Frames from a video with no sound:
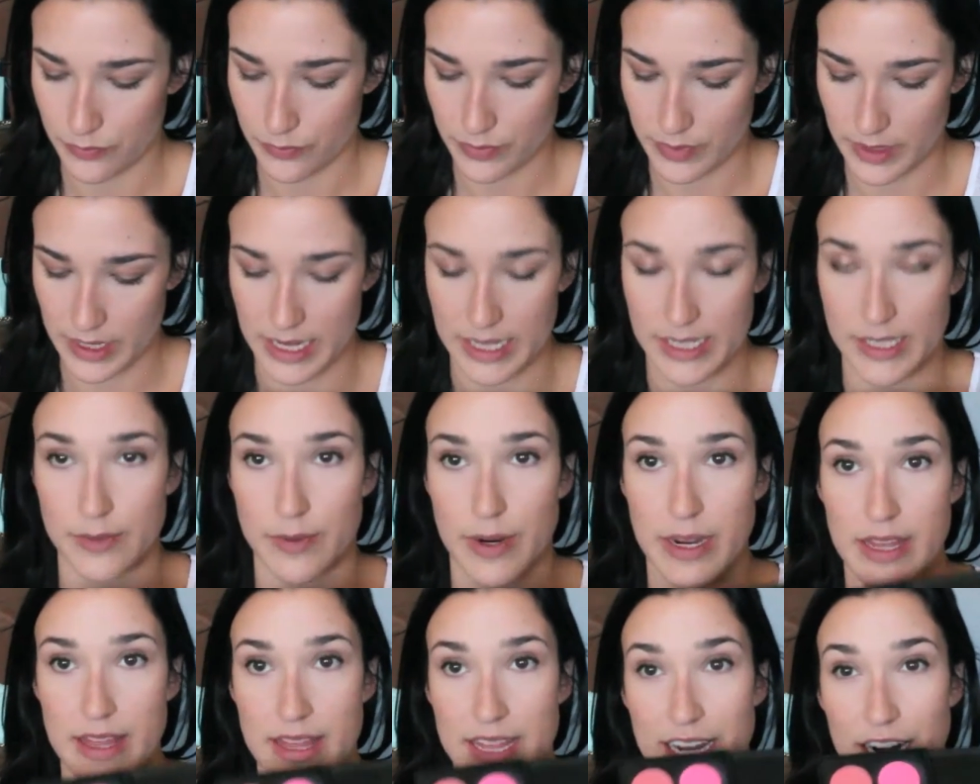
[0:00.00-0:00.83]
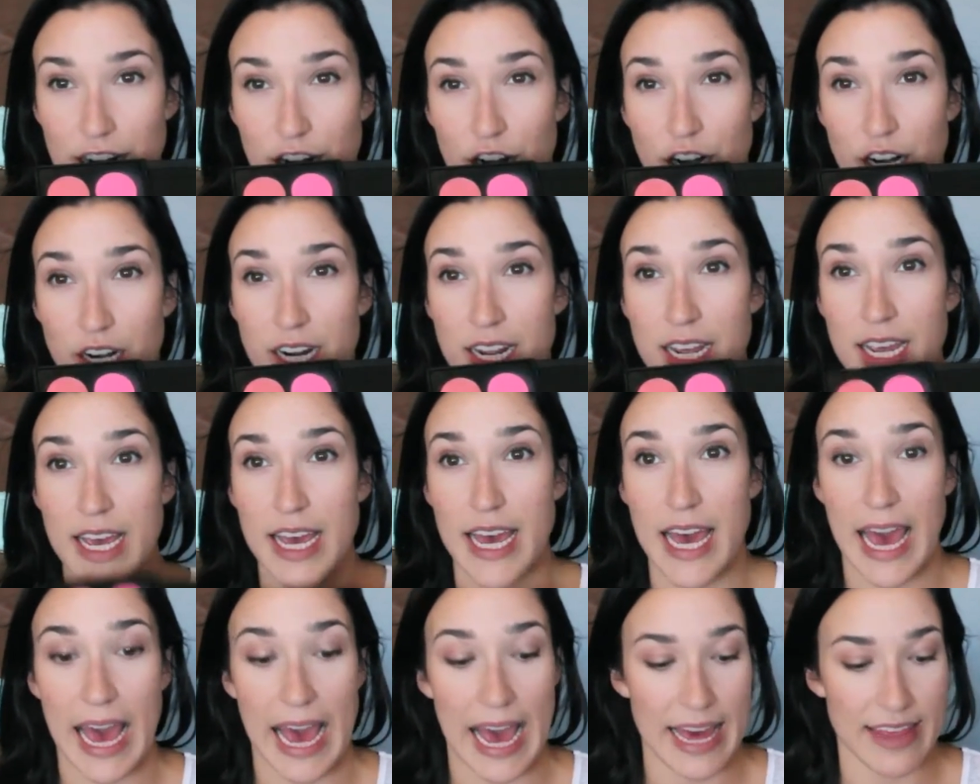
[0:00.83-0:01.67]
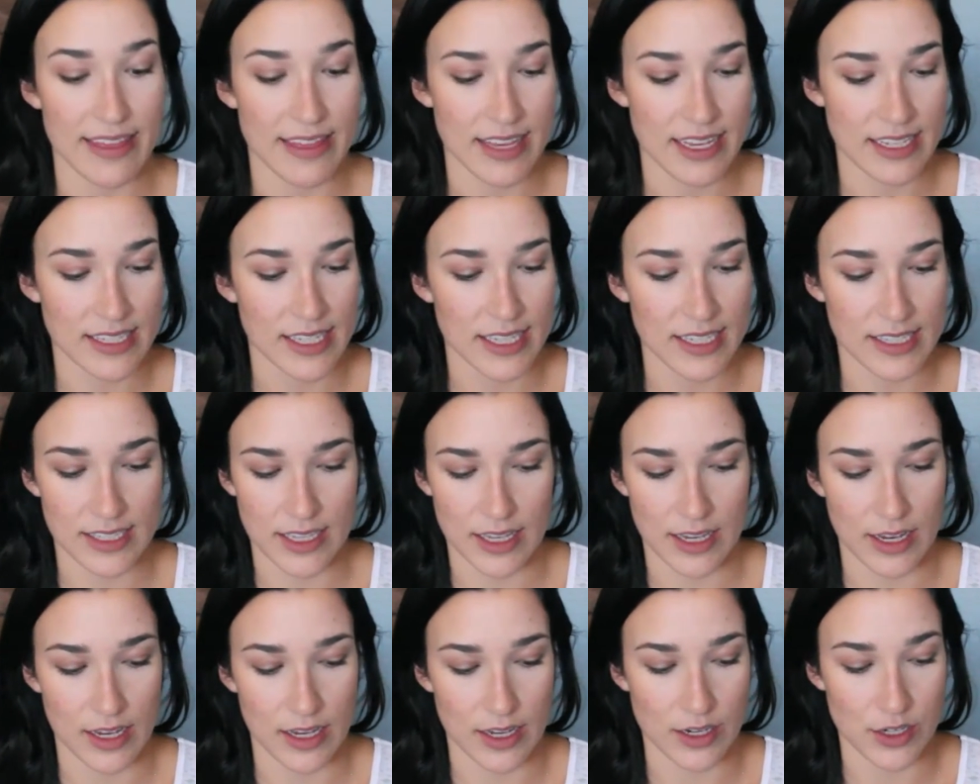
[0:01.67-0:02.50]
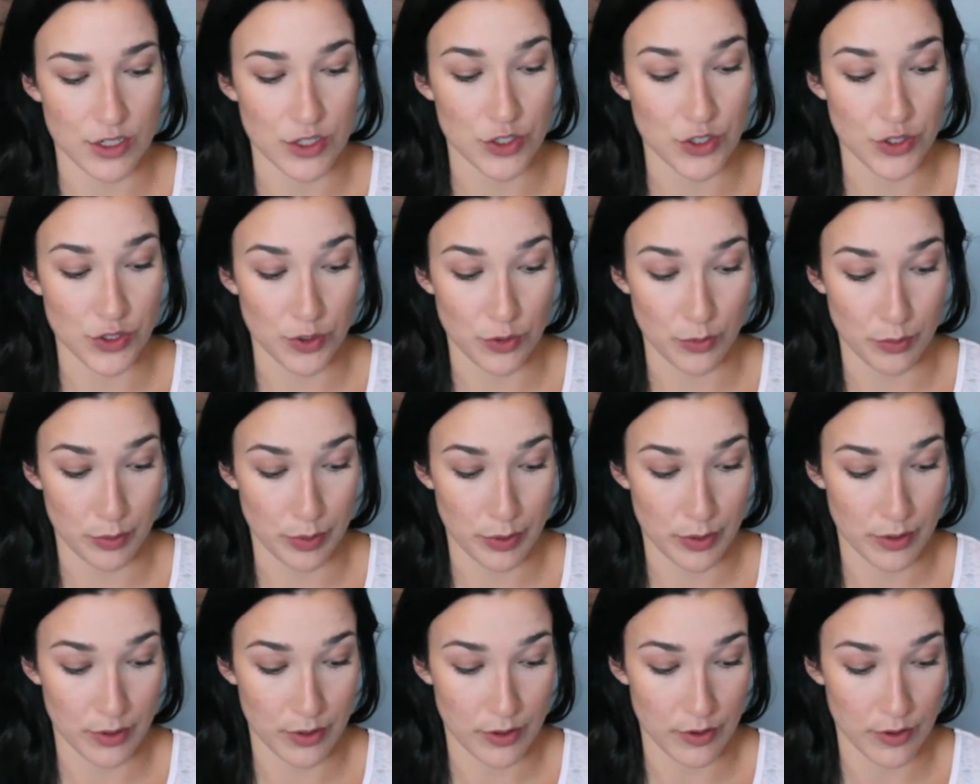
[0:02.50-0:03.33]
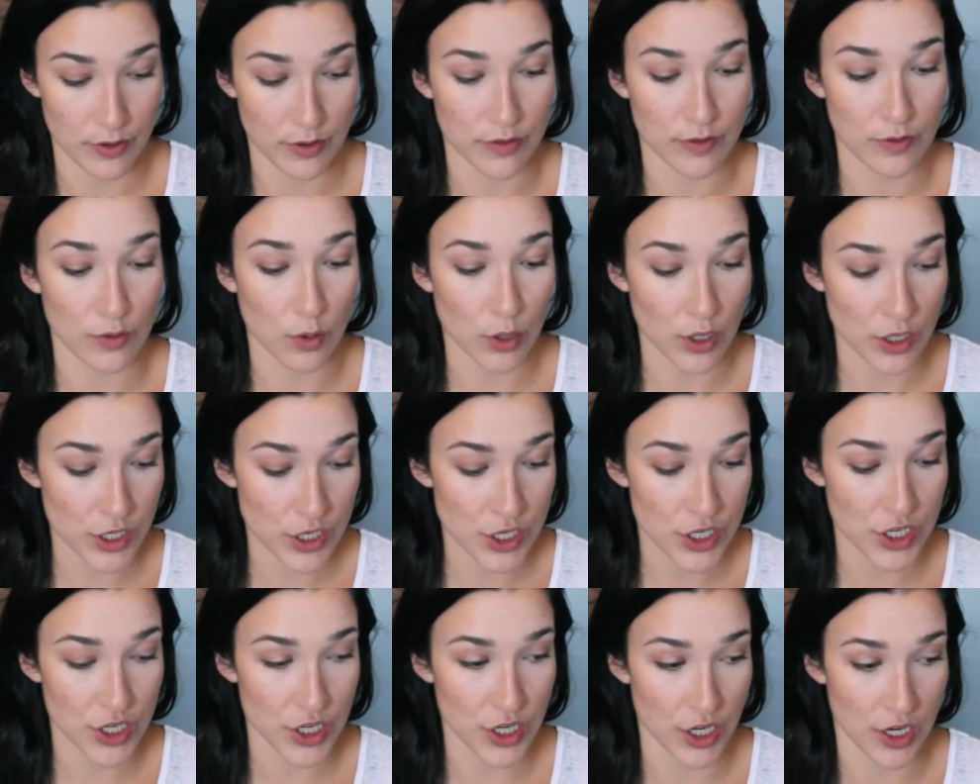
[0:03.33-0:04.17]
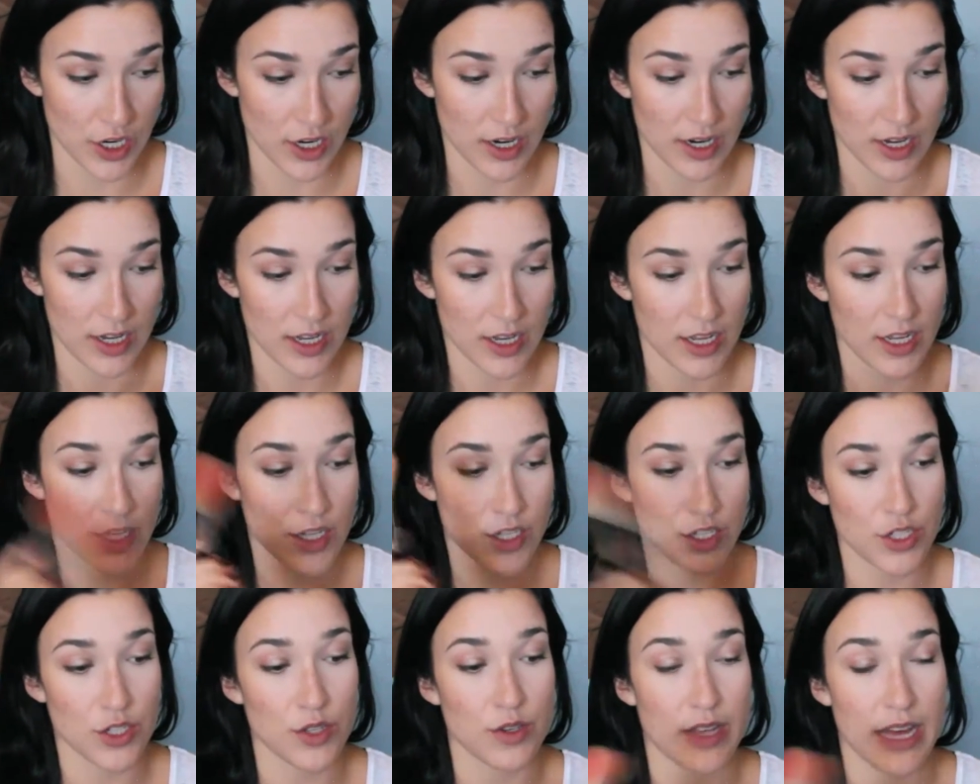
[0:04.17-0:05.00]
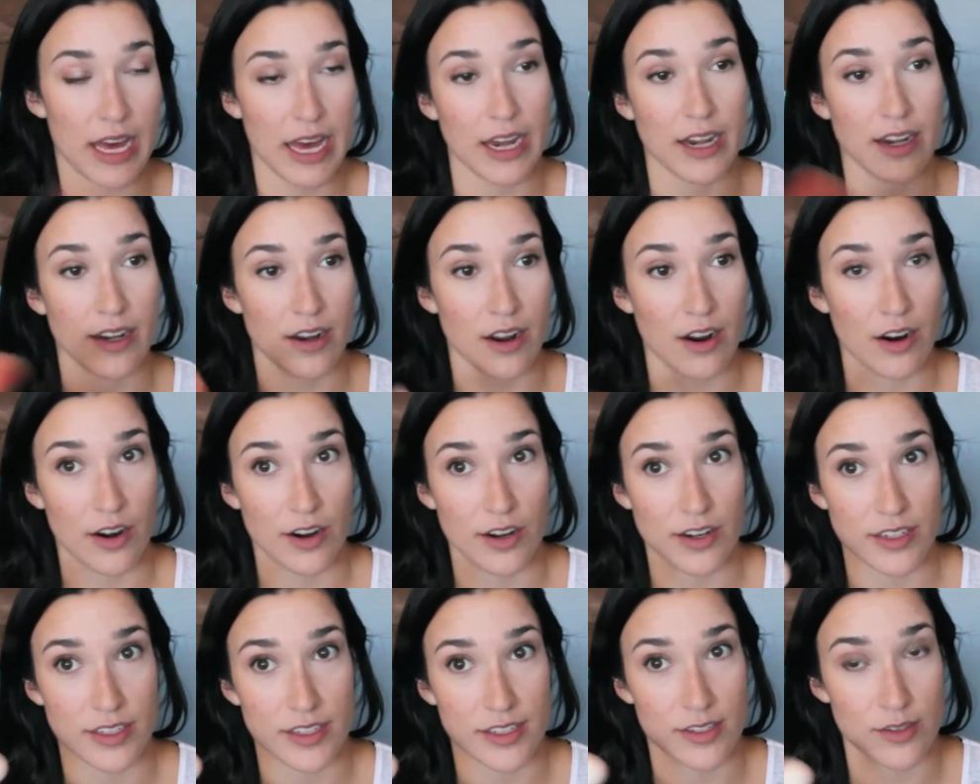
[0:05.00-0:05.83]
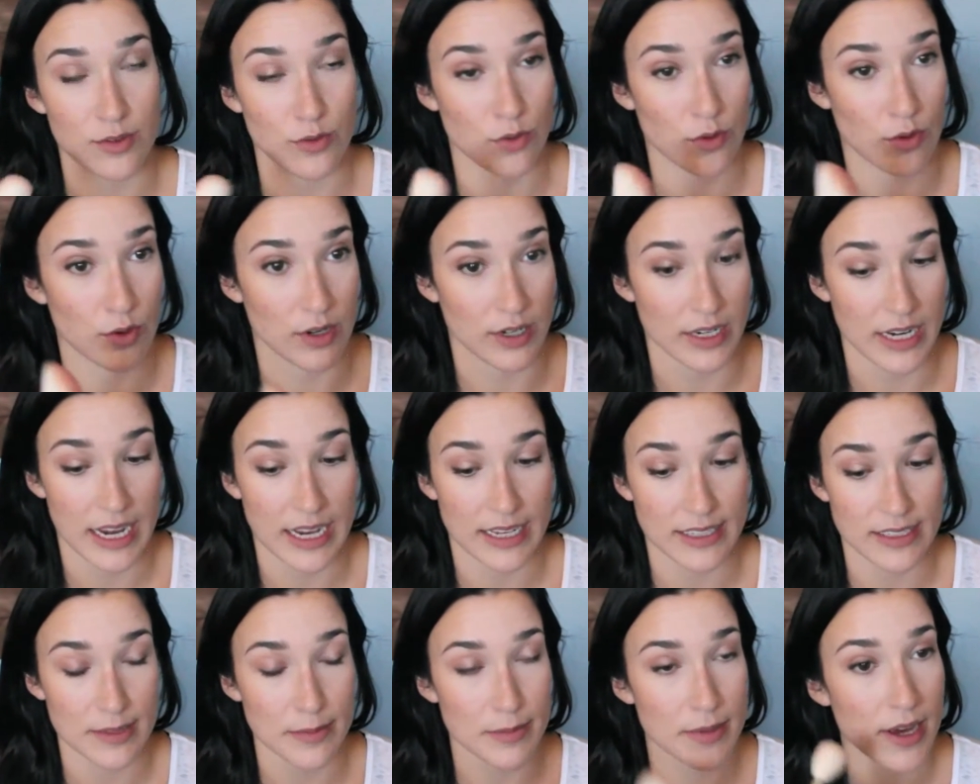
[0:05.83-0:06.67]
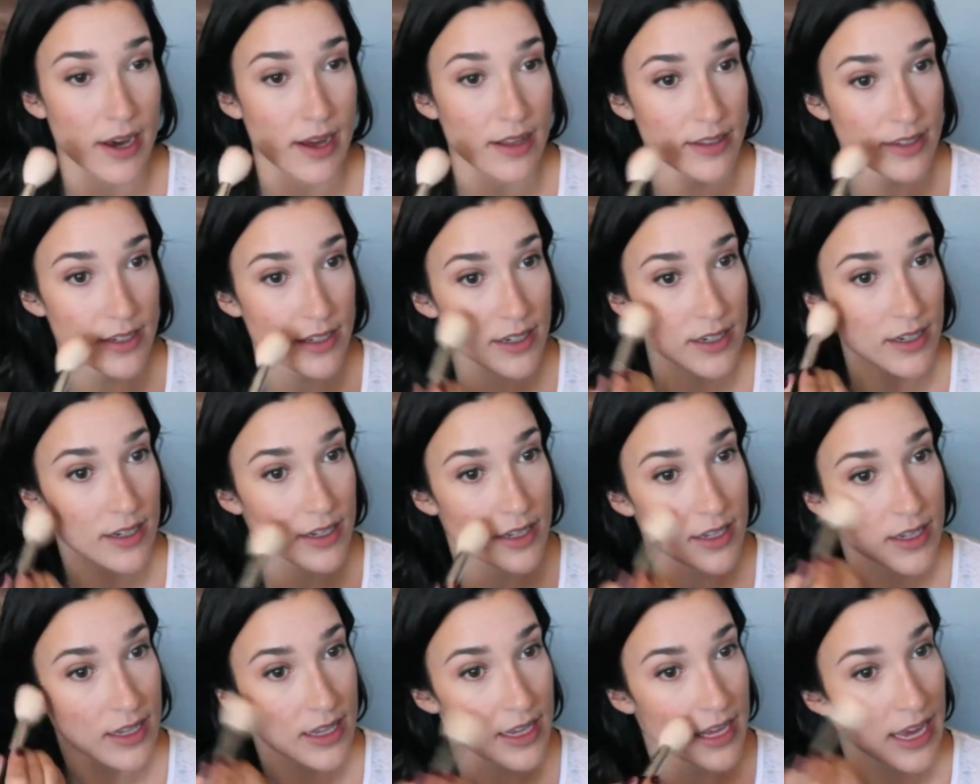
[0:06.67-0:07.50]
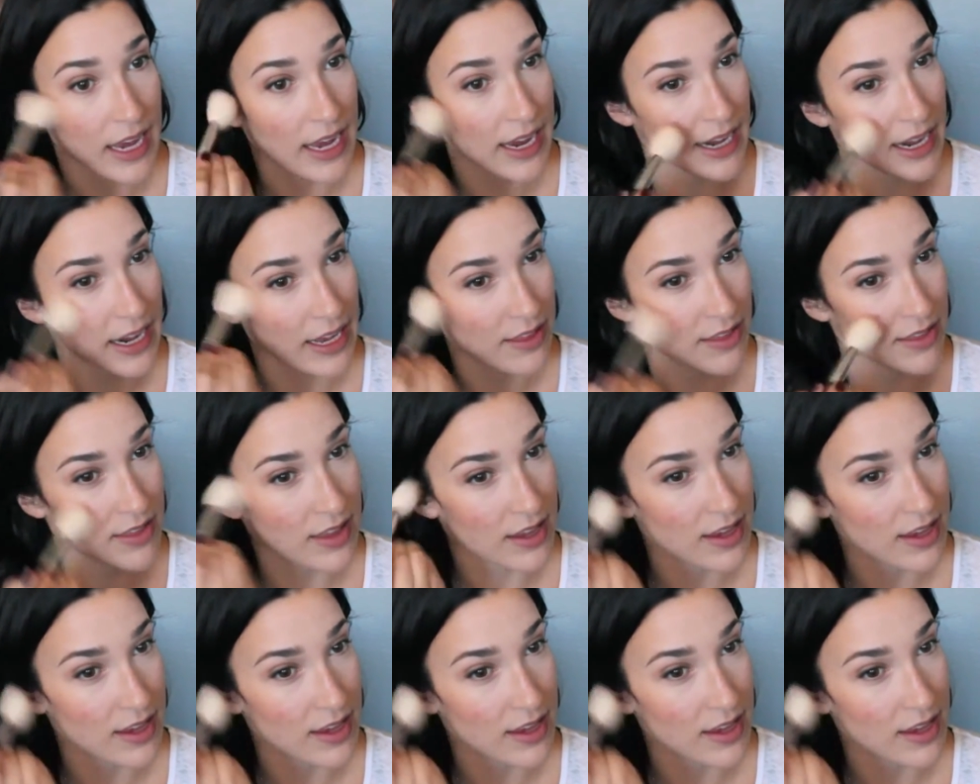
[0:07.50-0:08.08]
Yes, right there. And this is a dupe for sure to that NARS Orgasm color. And I